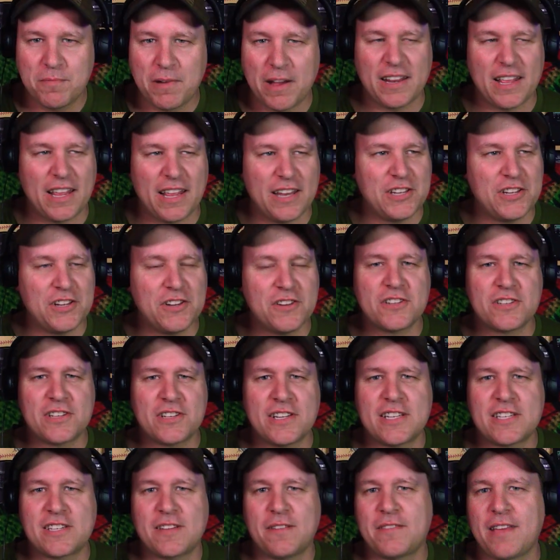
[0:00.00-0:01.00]
But and
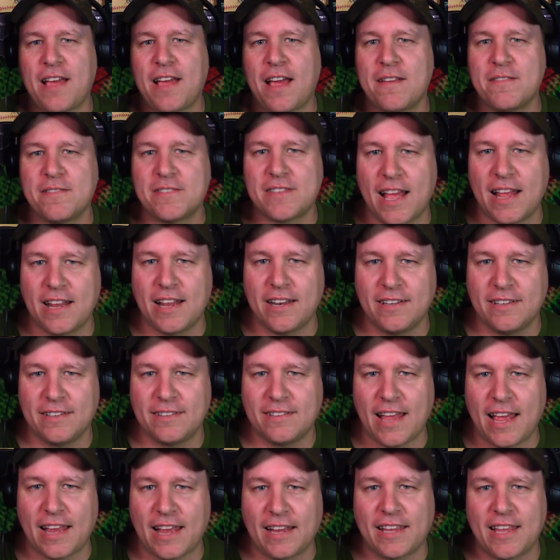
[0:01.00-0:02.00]
usually sometimes that
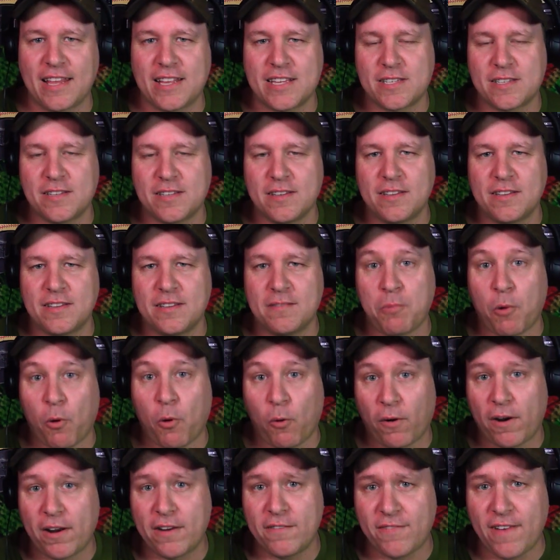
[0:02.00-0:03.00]
that gets
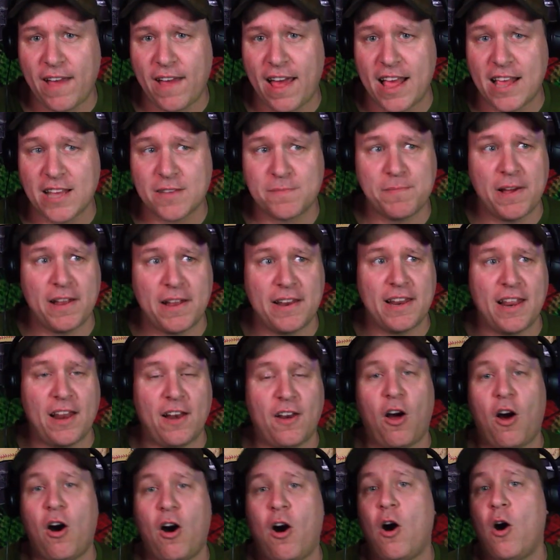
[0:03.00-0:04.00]
boring fast, but
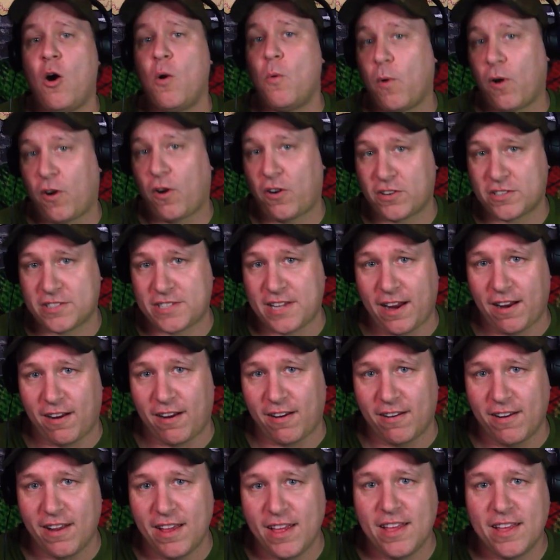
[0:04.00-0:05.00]
it all works
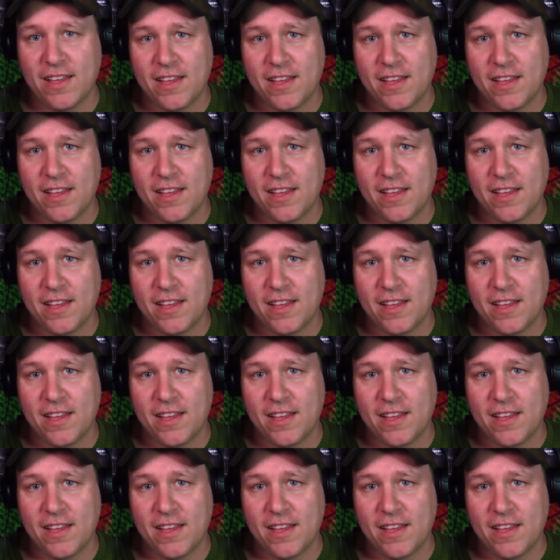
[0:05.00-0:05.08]
here